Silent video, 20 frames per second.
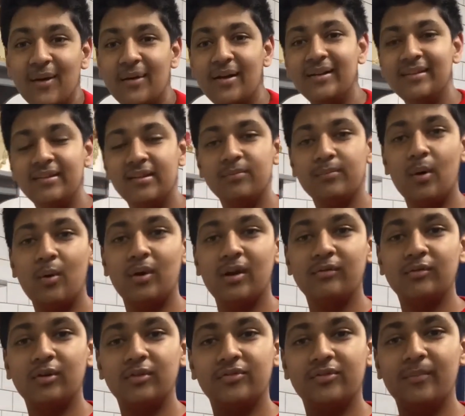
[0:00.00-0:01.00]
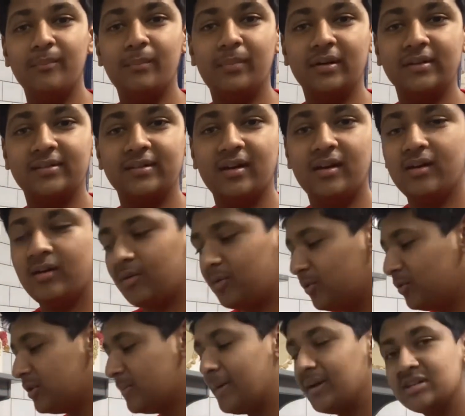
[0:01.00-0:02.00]
in this bowl I've got some butter. All
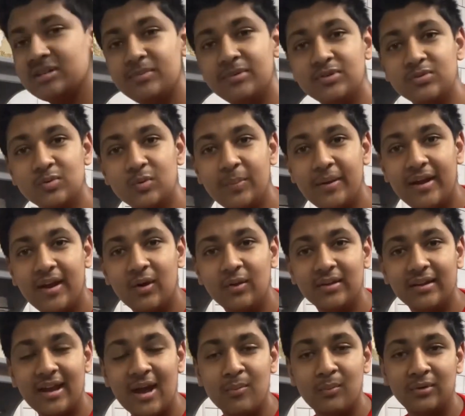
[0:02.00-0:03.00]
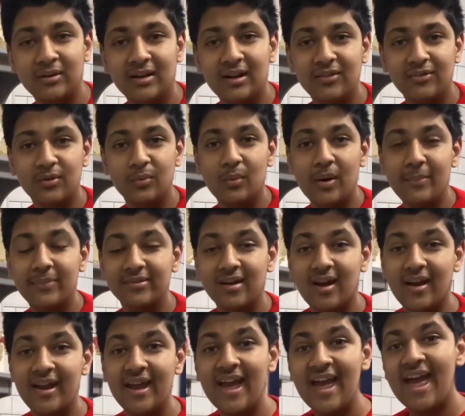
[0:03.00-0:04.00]
the measurements will be on the Kenwood Kids
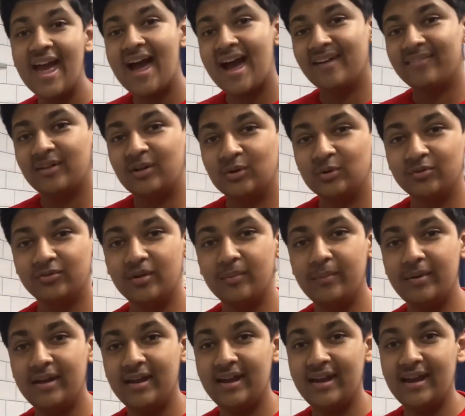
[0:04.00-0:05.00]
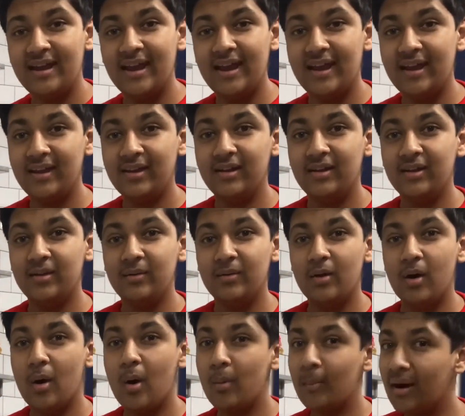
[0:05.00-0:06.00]
website, and they'll also be
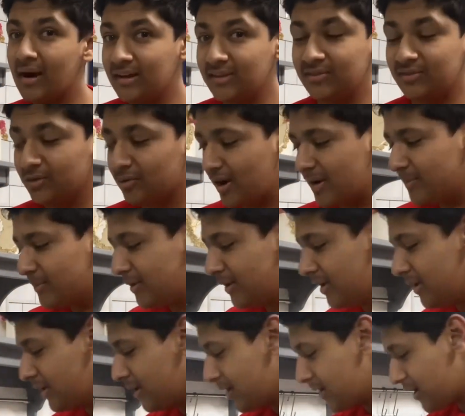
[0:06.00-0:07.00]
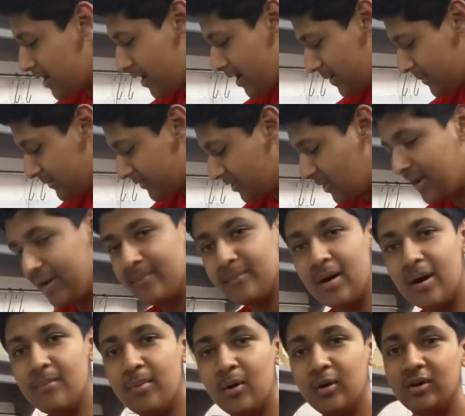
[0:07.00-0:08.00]
on my Instagram. So in my
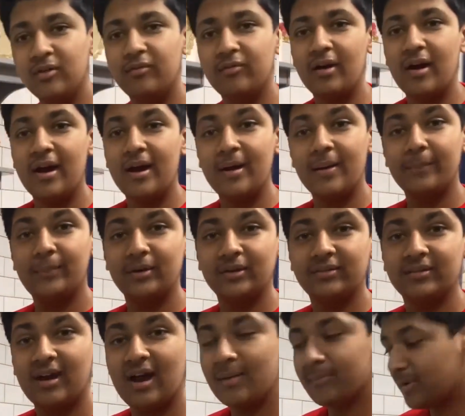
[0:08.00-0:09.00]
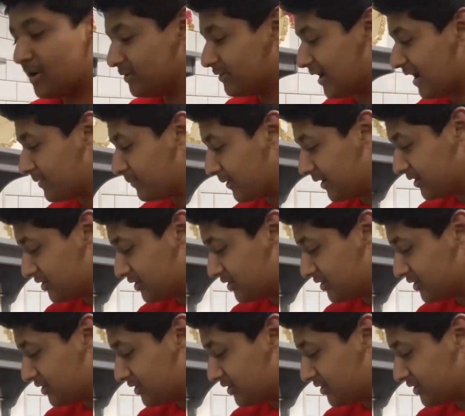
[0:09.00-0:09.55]
bowl of butter I'm going to add my